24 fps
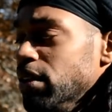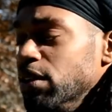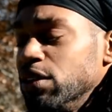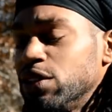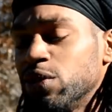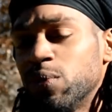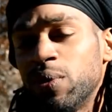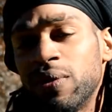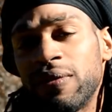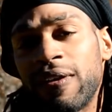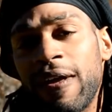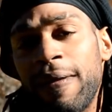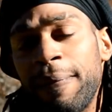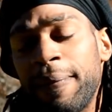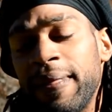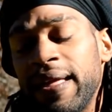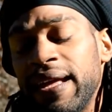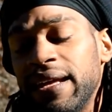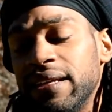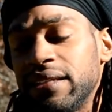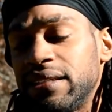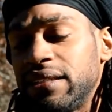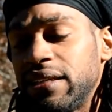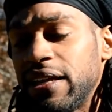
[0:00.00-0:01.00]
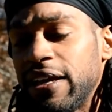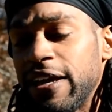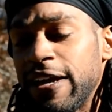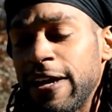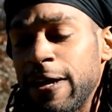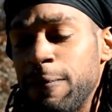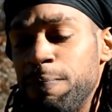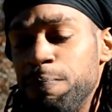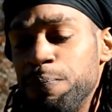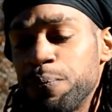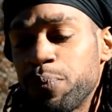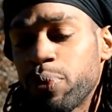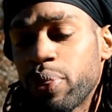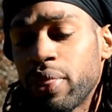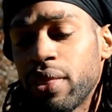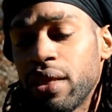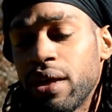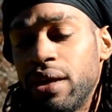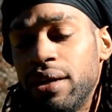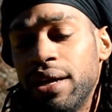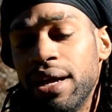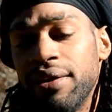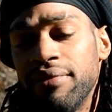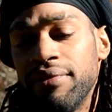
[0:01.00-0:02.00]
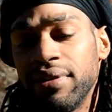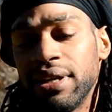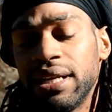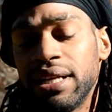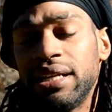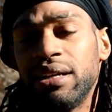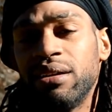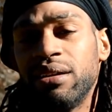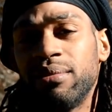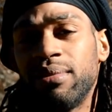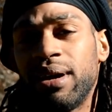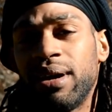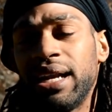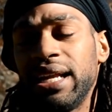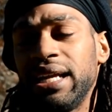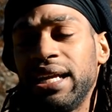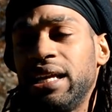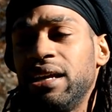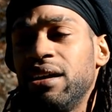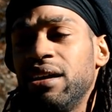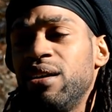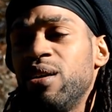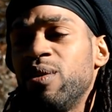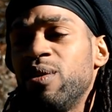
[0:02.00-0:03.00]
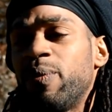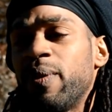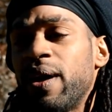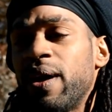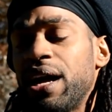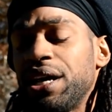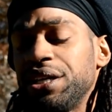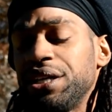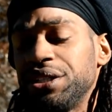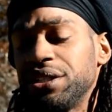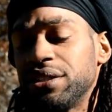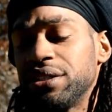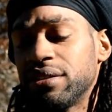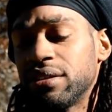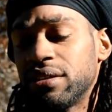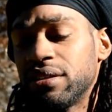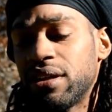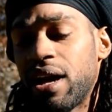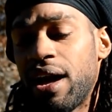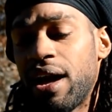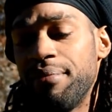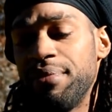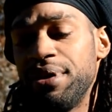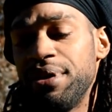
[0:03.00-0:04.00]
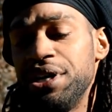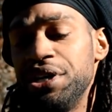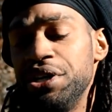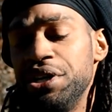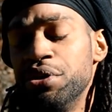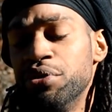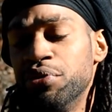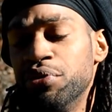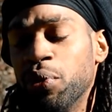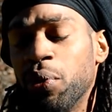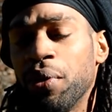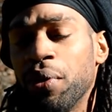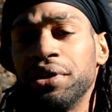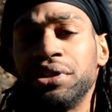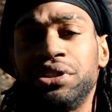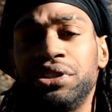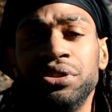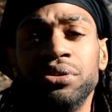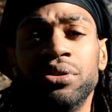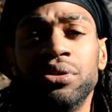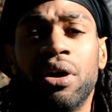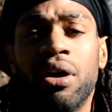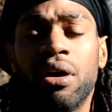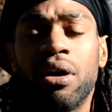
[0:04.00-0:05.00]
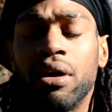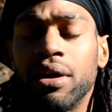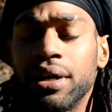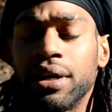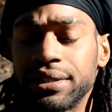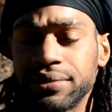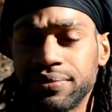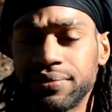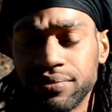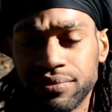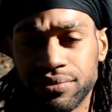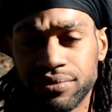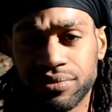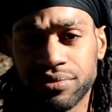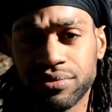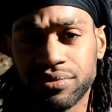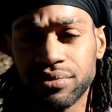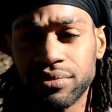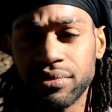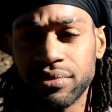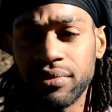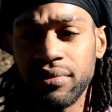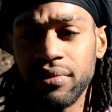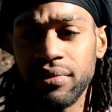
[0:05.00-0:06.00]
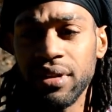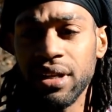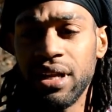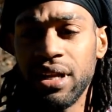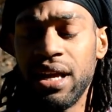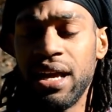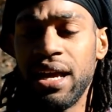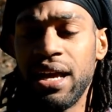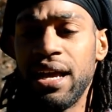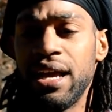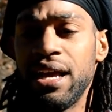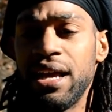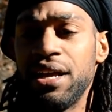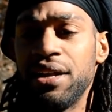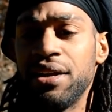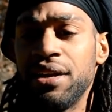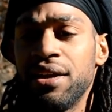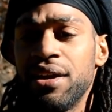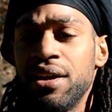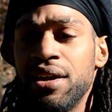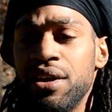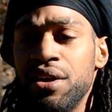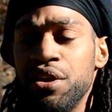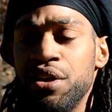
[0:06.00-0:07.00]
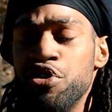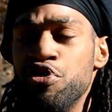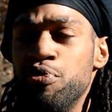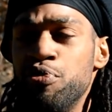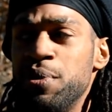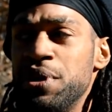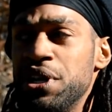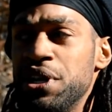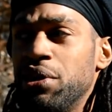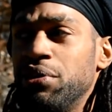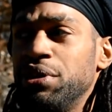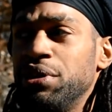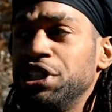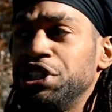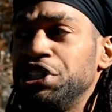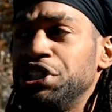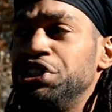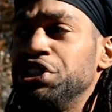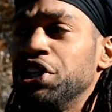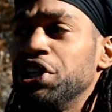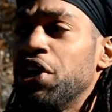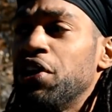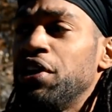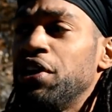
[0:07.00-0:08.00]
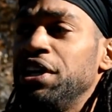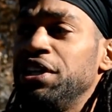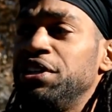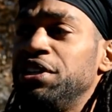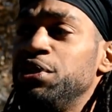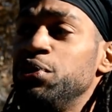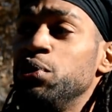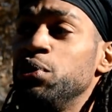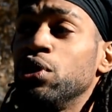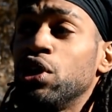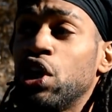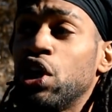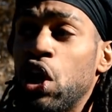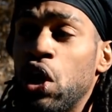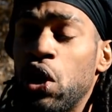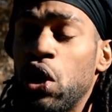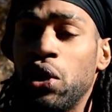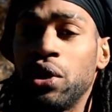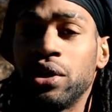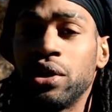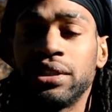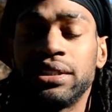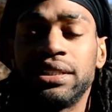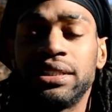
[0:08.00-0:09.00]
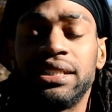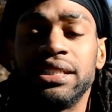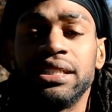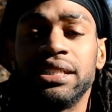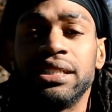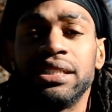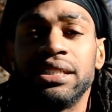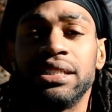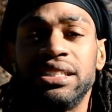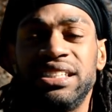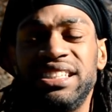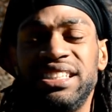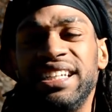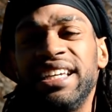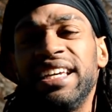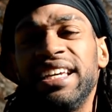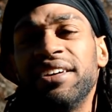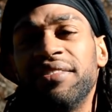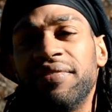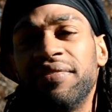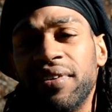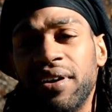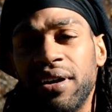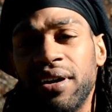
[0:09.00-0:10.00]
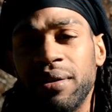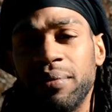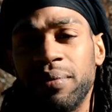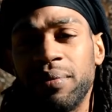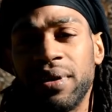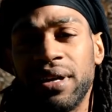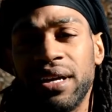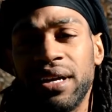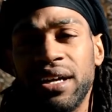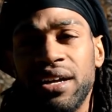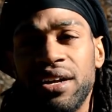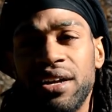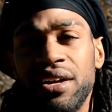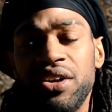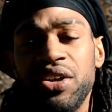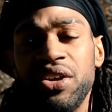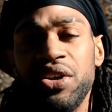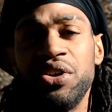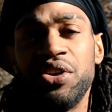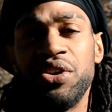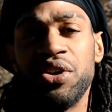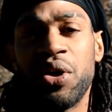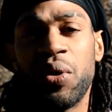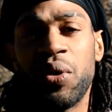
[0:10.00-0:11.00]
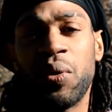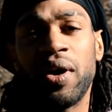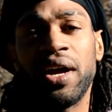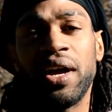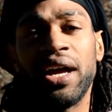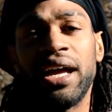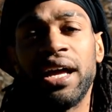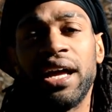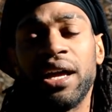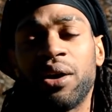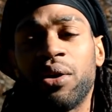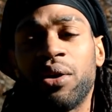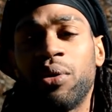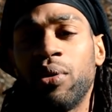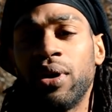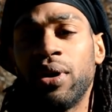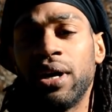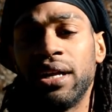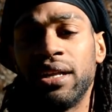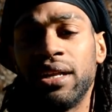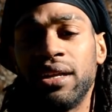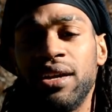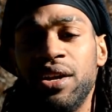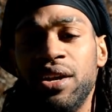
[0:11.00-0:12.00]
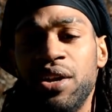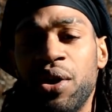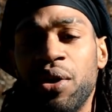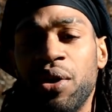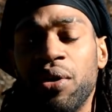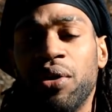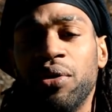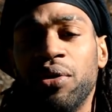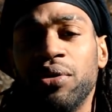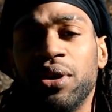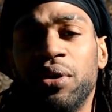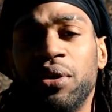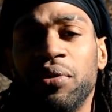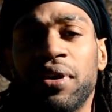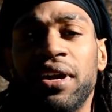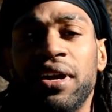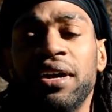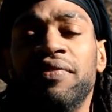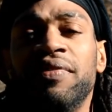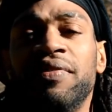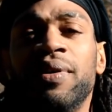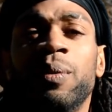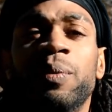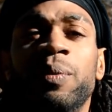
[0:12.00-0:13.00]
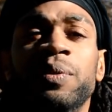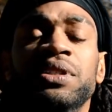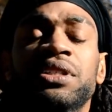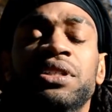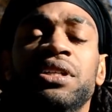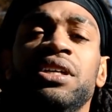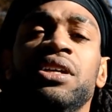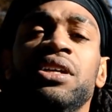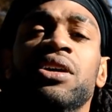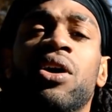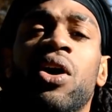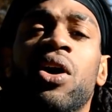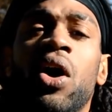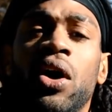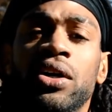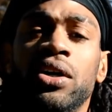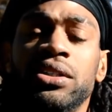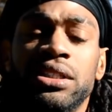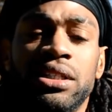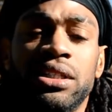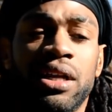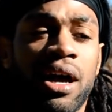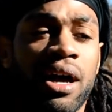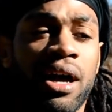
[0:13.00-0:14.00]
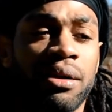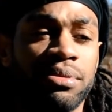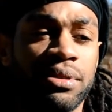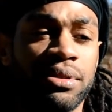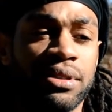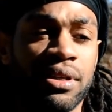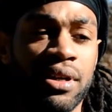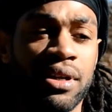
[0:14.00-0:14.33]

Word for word: So with that being said, never let nobody kill your passion. I mean, you've worked too hard, and you've been on this journey too long to to give up, right. you know, and, and quit. You know, don't don't give up until your heart stops.